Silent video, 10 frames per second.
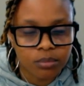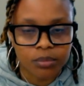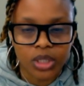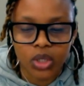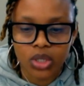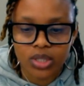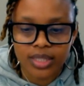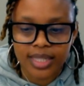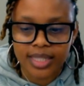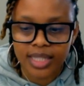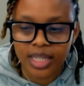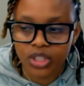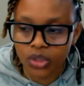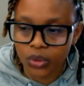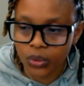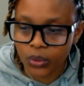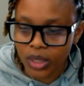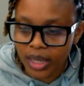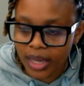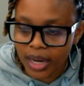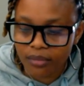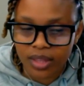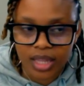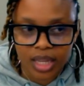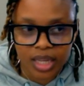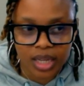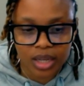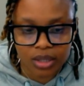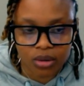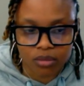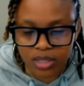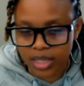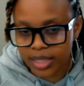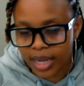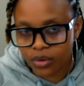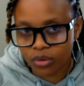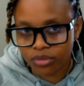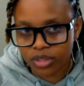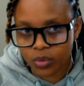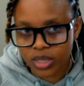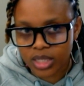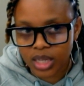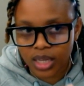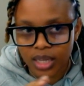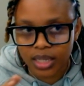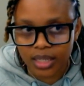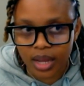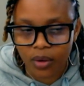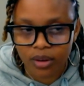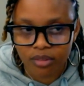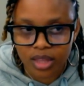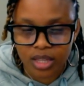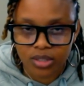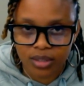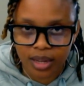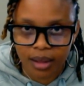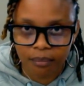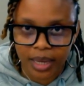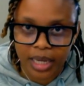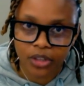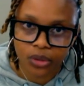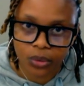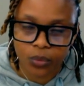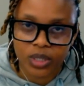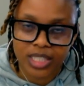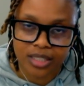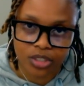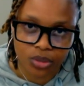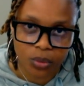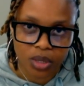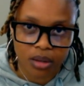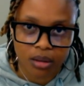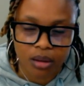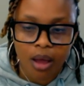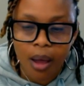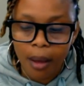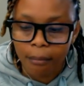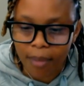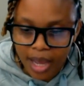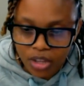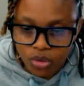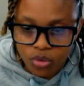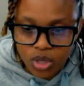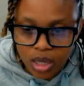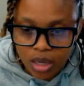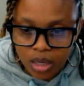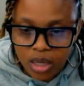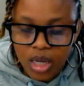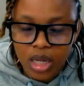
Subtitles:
because it's a new, everything obviously died off in winter and now everything's gonna come back anew, which is a new year. My New Year